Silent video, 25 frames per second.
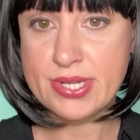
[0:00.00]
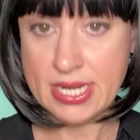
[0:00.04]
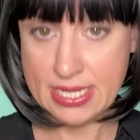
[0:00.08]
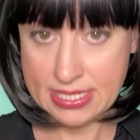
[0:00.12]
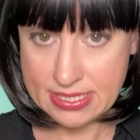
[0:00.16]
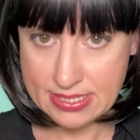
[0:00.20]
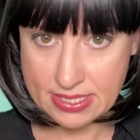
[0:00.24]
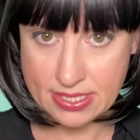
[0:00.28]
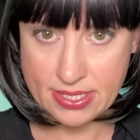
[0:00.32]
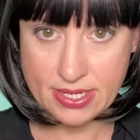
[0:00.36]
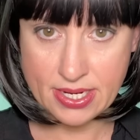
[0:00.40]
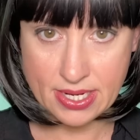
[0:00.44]
It's
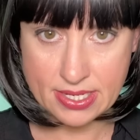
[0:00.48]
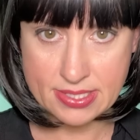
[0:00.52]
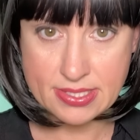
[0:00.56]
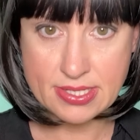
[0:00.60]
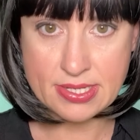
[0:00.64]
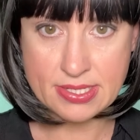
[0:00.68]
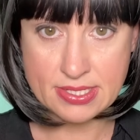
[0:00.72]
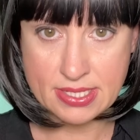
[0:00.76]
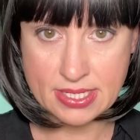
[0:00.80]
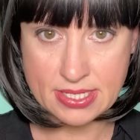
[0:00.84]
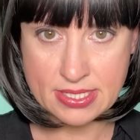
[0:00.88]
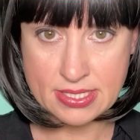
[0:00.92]
the
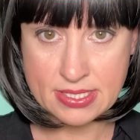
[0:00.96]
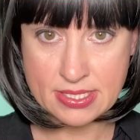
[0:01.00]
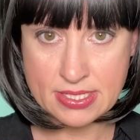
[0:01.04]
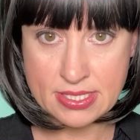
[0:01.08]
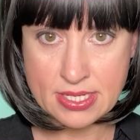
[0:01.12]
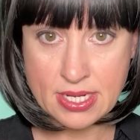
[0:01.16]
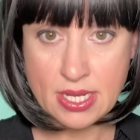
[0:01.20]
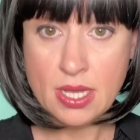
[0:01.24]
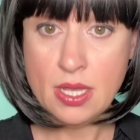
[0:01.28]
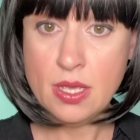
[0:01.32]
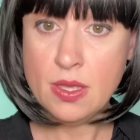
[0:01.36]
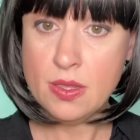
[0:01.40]
narcissist
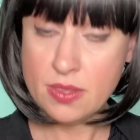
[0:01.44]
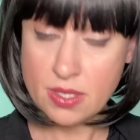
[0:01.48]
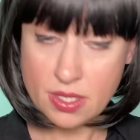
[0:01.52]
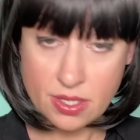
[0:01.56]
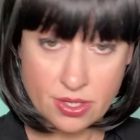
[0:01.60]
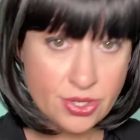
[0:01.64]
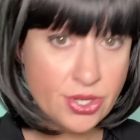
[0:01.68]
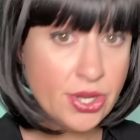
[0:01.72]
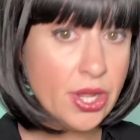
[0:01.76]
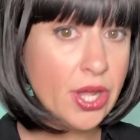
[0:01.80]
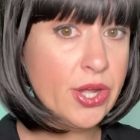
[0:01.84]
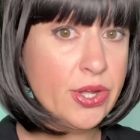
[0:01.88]
that
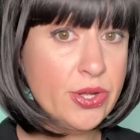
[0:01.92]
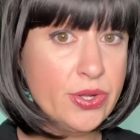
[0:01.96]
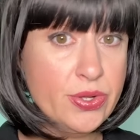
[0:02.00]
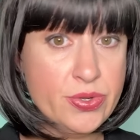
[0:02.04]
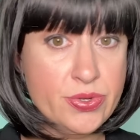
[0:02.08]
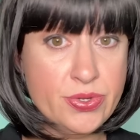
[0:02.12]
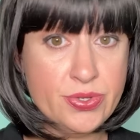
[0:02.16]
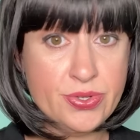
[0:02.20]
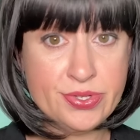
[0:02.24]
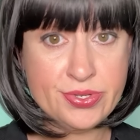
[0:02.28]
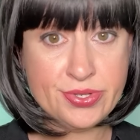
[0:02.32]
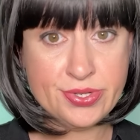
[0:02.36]

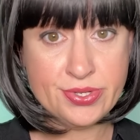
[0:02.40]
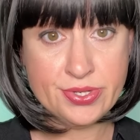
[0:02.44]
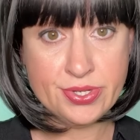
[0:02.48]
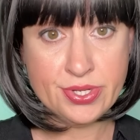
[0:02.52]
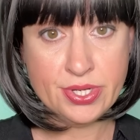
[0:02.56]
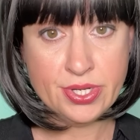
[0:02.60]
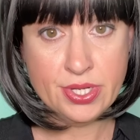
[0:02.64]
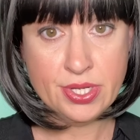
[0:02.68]
knows